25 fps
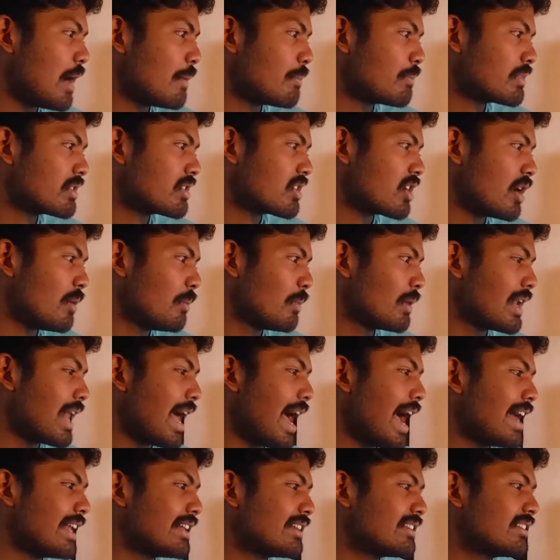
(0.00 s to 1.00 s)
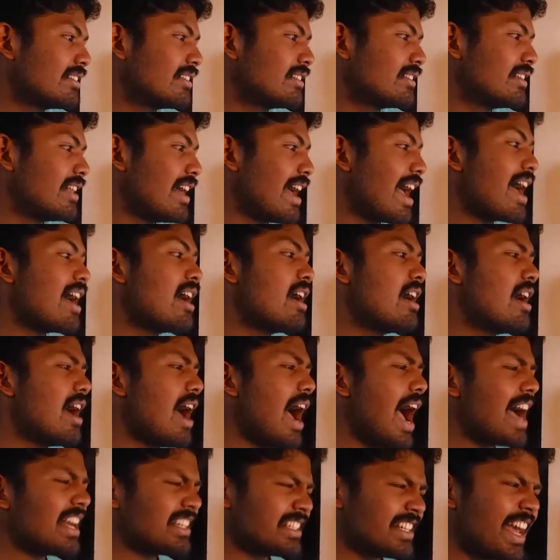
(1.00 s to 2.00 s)
up trouble at the
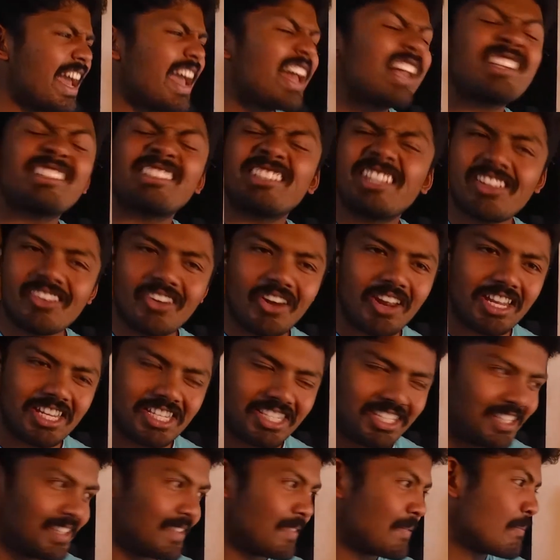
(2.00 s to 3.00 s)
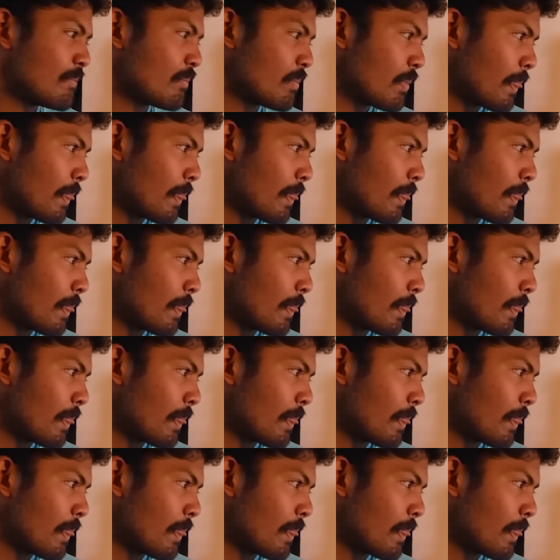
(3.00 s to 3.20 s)
at a healthy rate